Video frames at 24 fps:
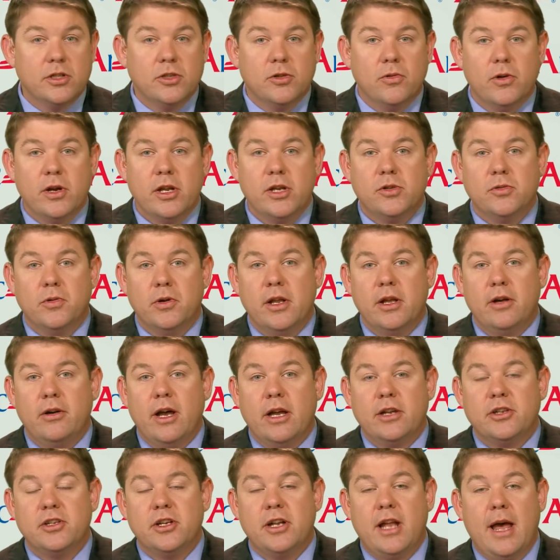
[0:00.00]
2020
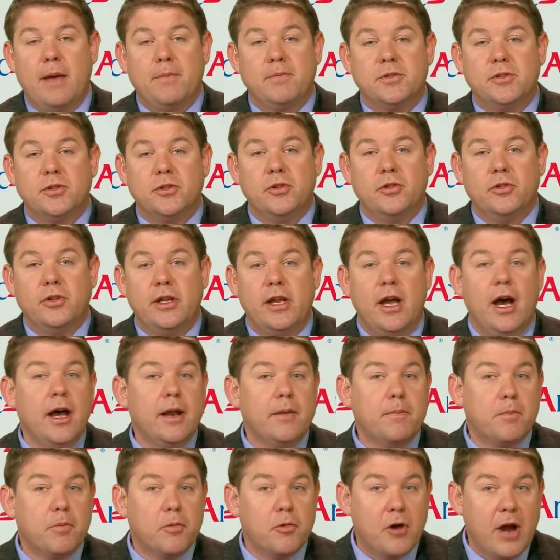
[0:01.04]
election absolutely
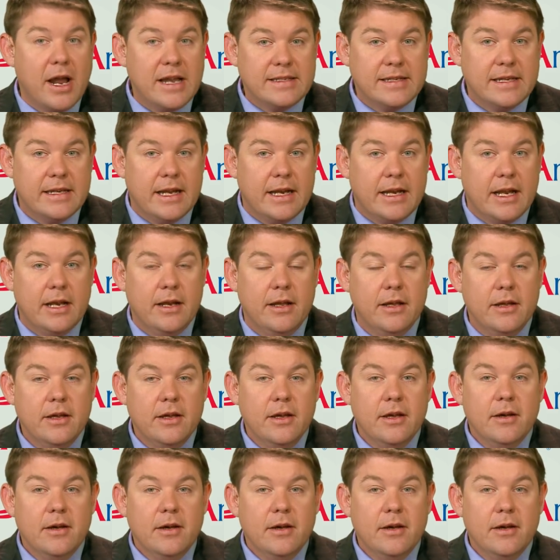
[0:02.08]
unprecedented,